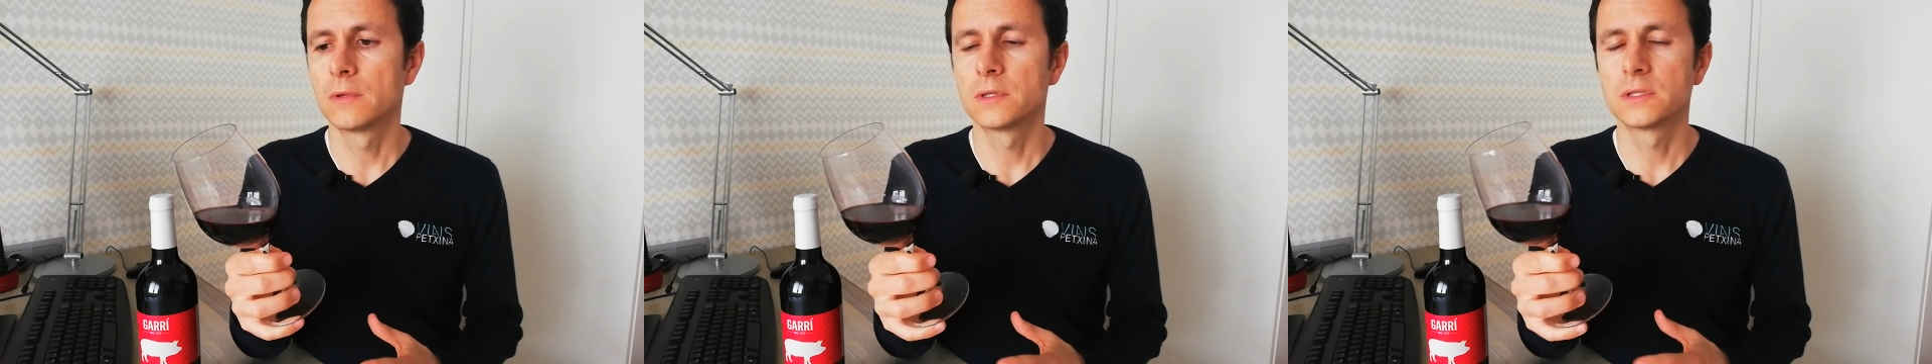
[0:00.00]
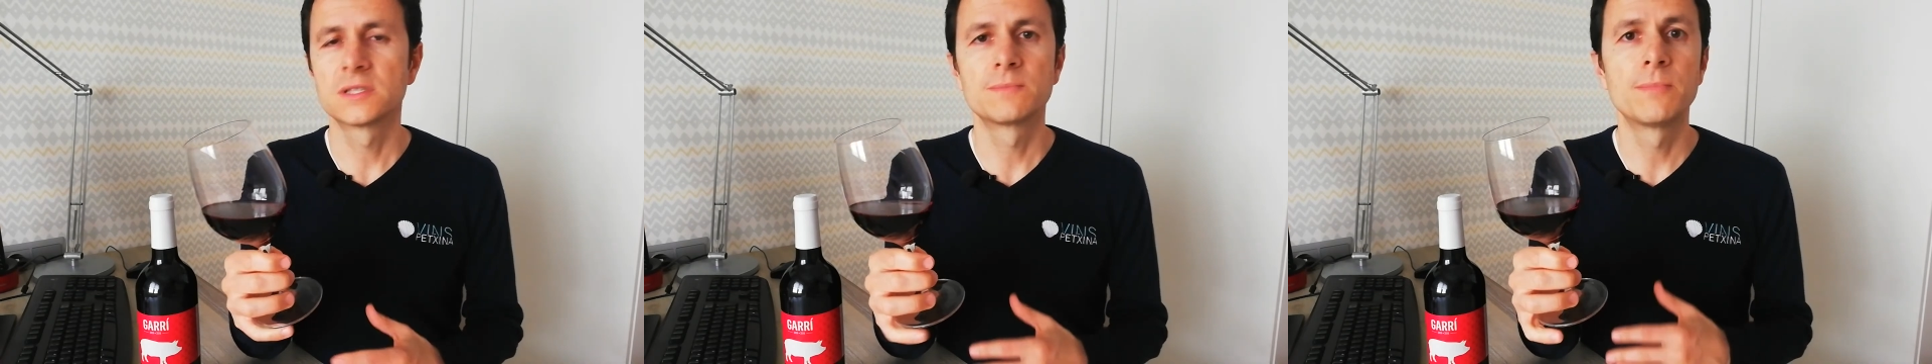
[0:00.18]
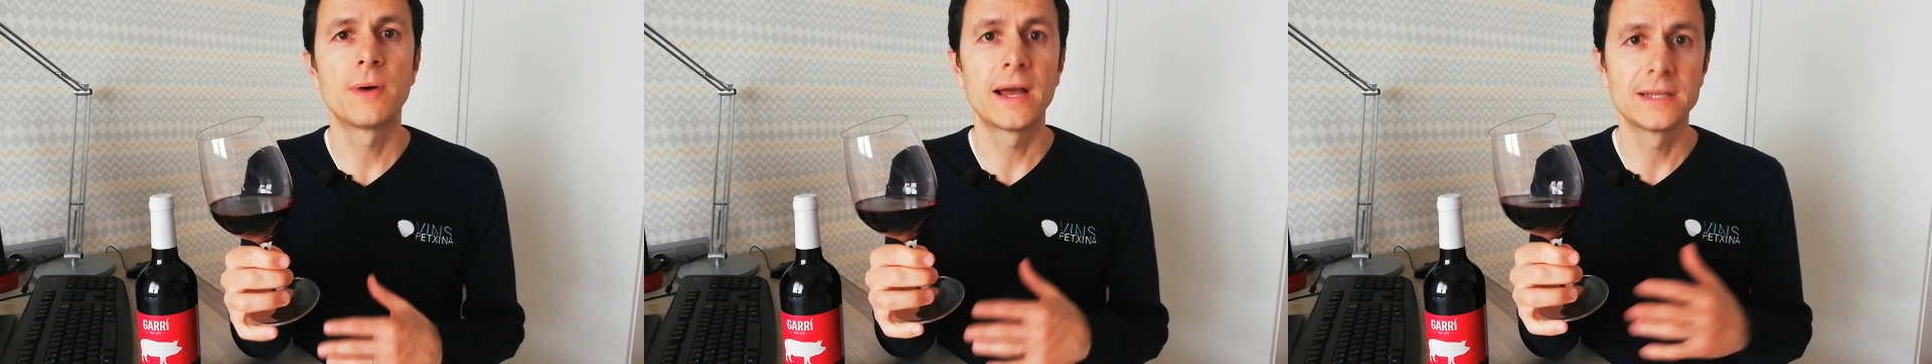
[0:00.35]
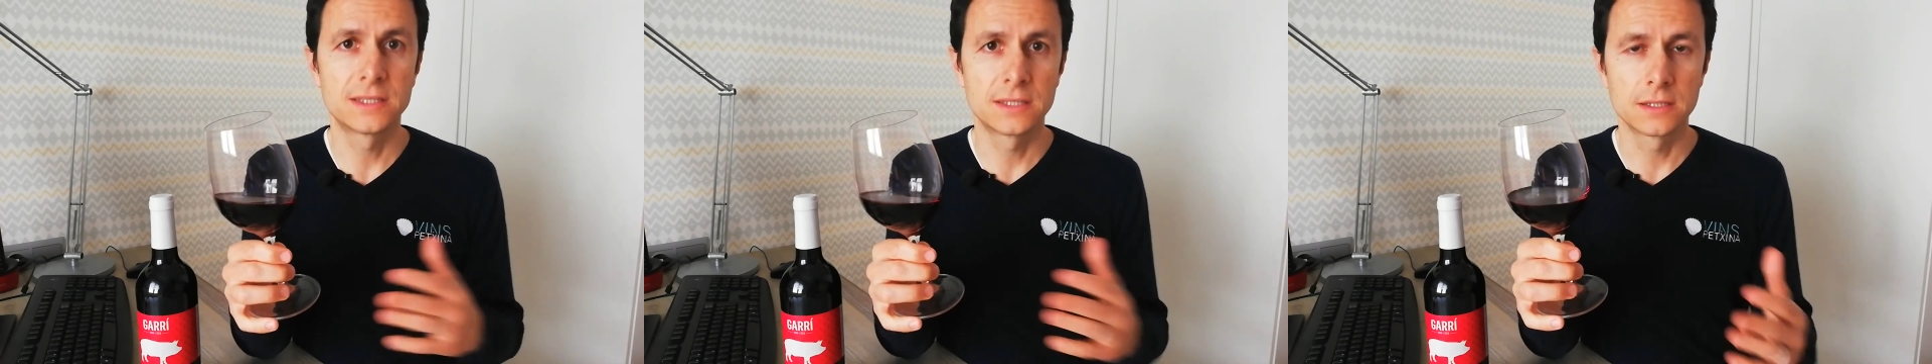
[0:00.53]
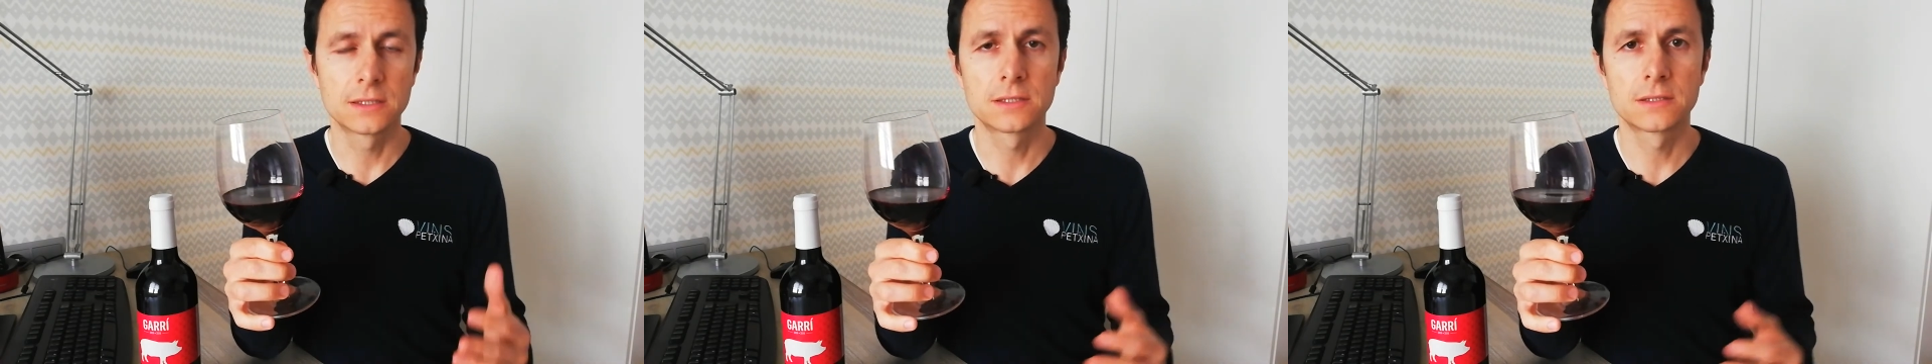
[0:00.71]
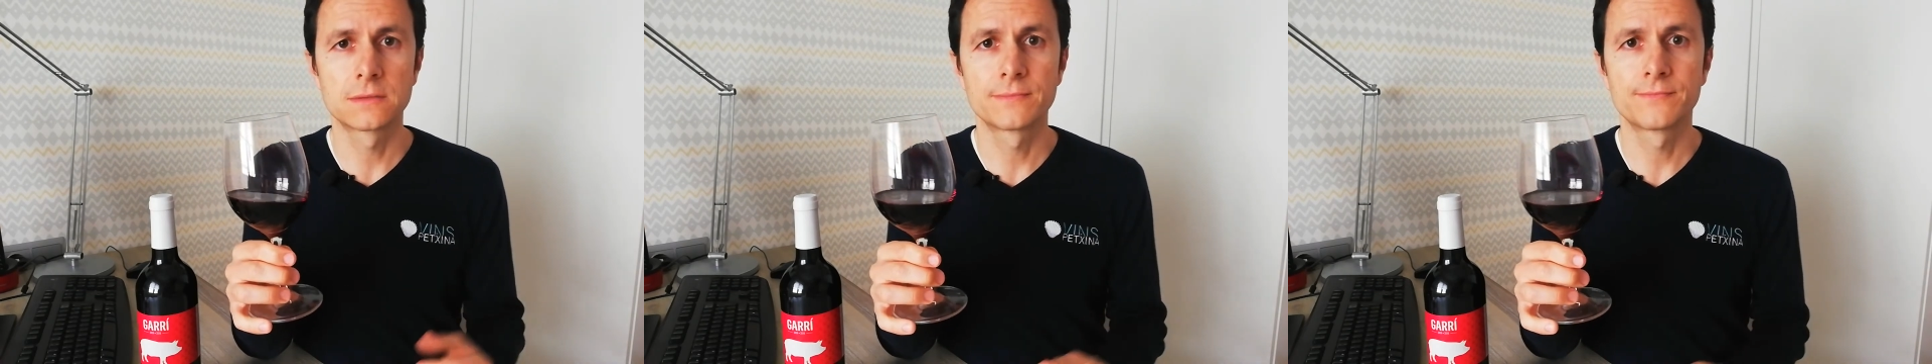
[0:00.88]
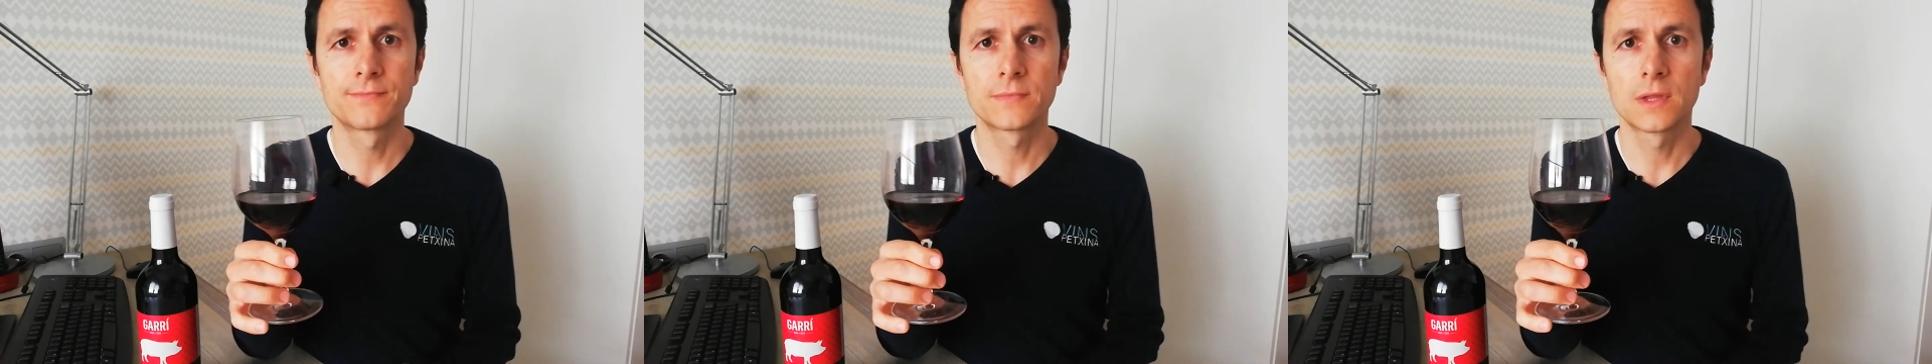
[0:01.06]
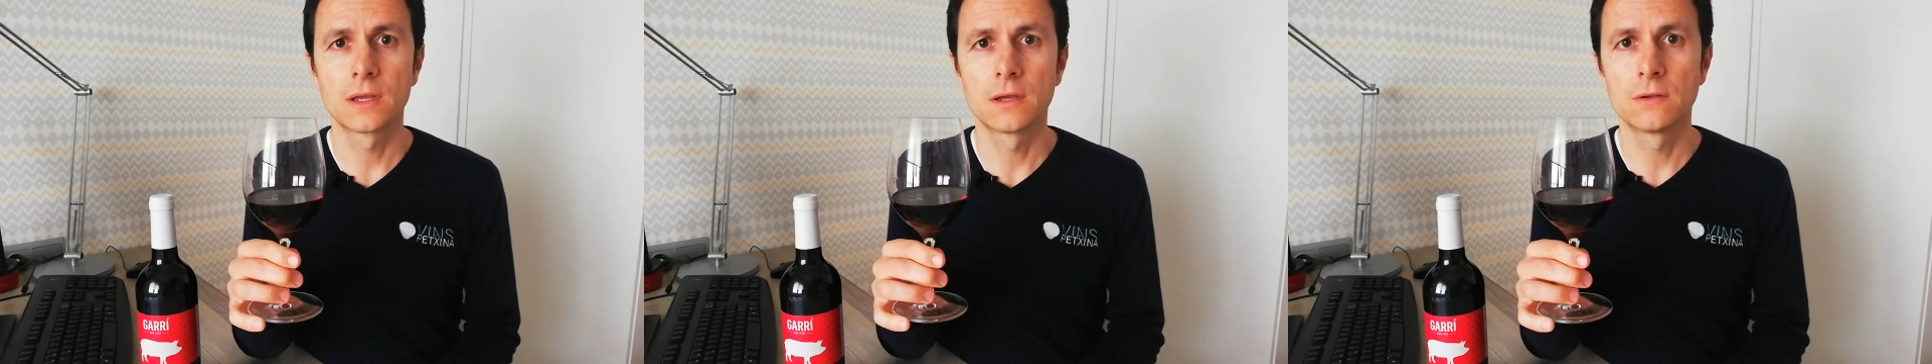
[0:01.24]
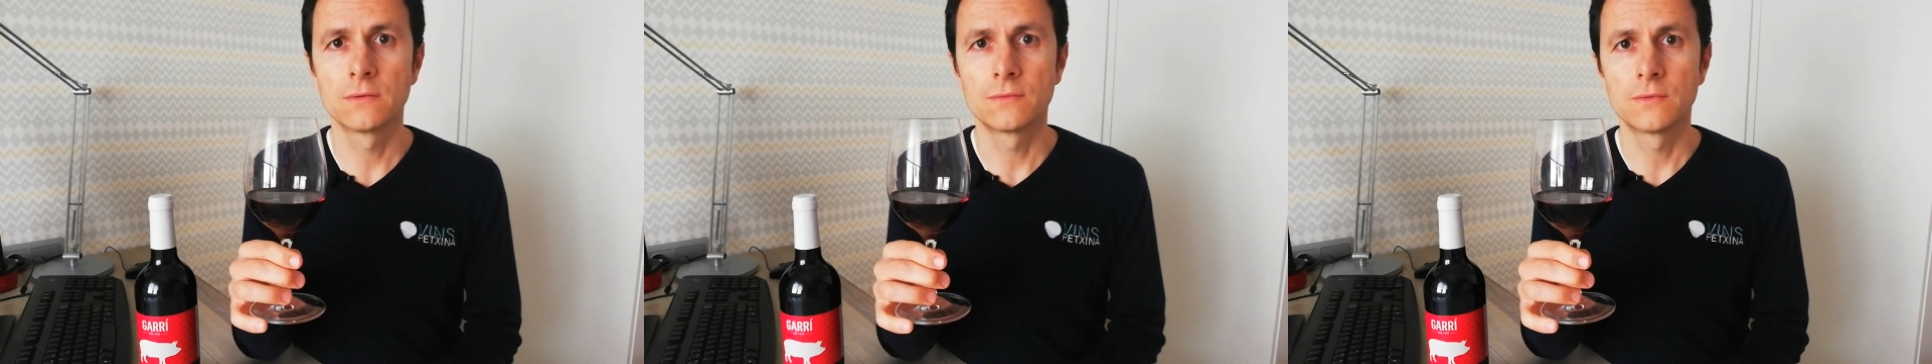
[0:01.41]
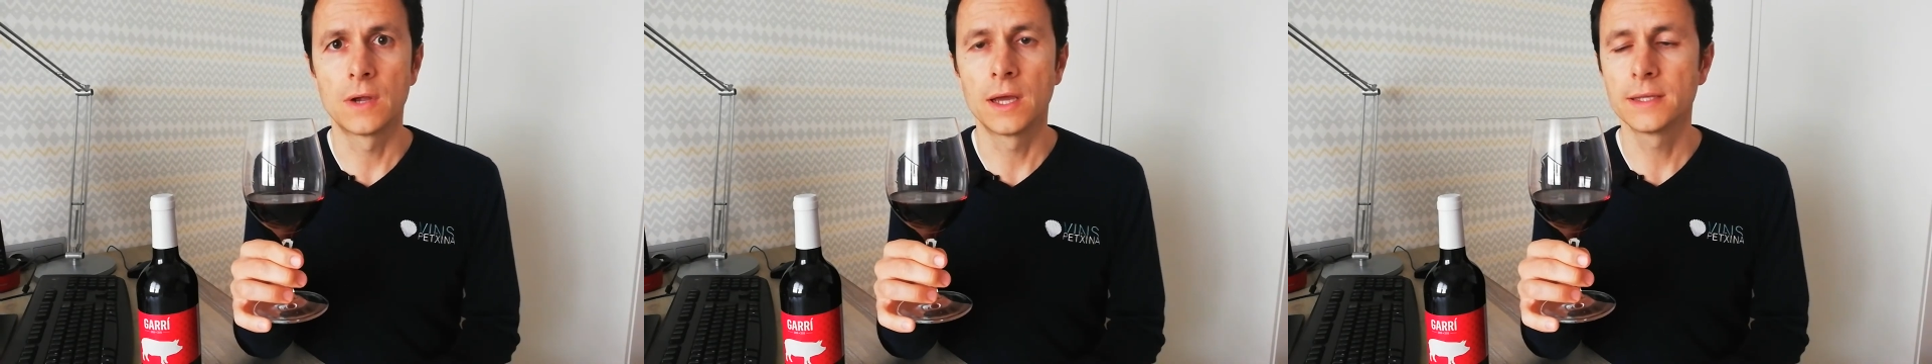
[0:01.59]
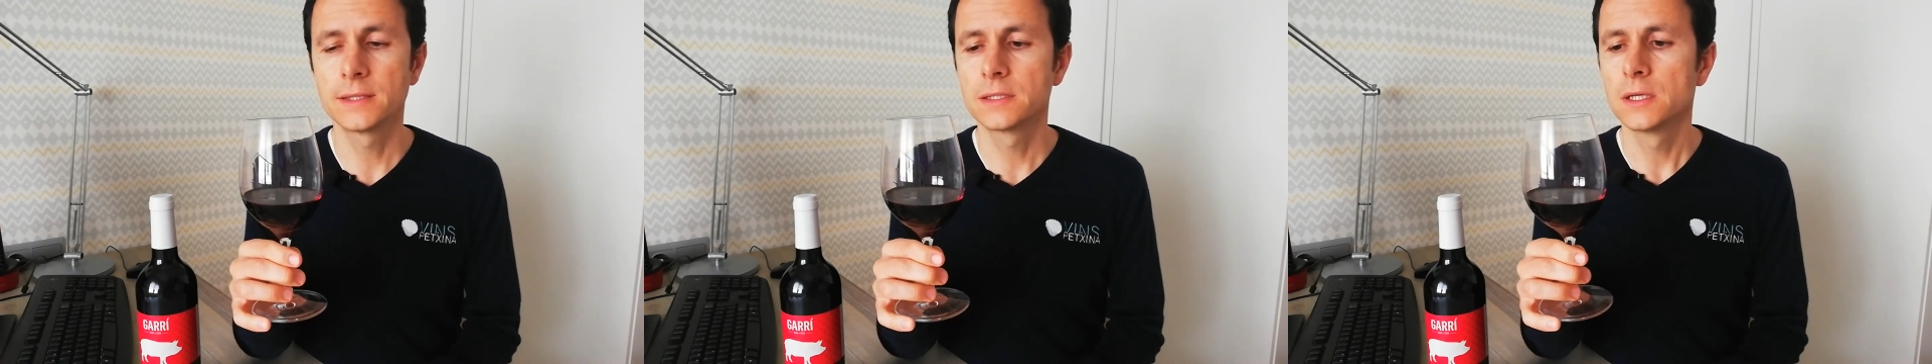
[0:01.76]
spices,
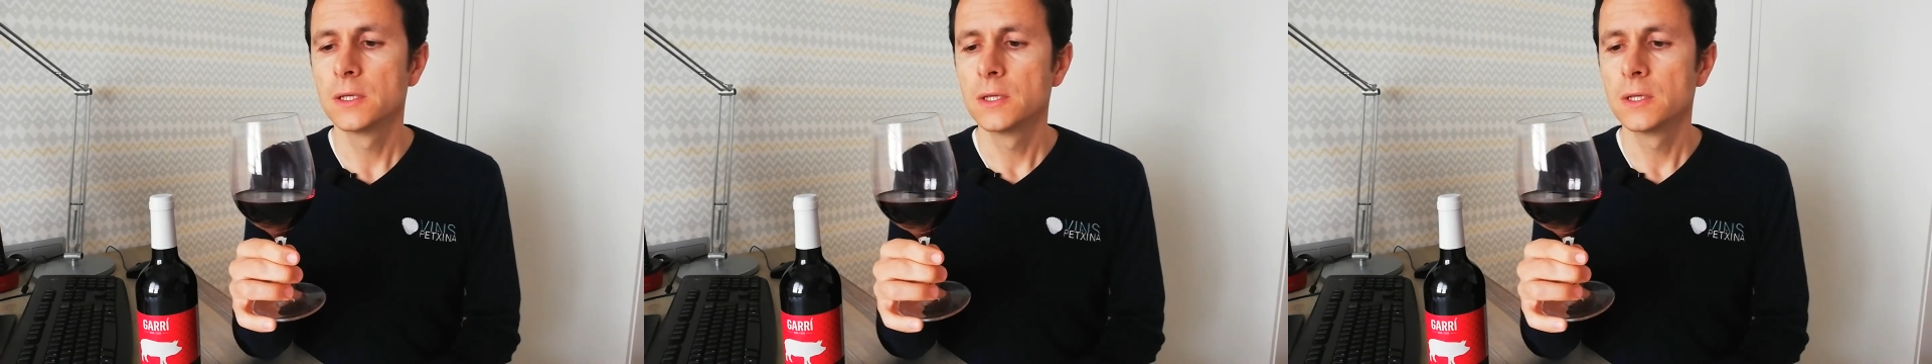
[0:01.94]
right?